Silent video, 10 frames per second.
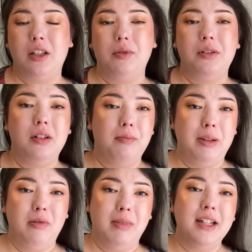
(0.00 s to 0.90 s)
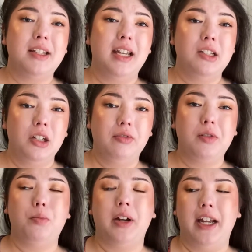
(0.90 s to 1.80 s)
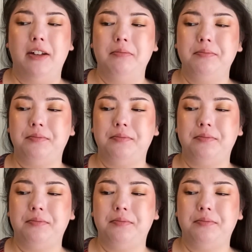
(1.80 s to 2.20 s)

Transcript: which some people might say is overspraying.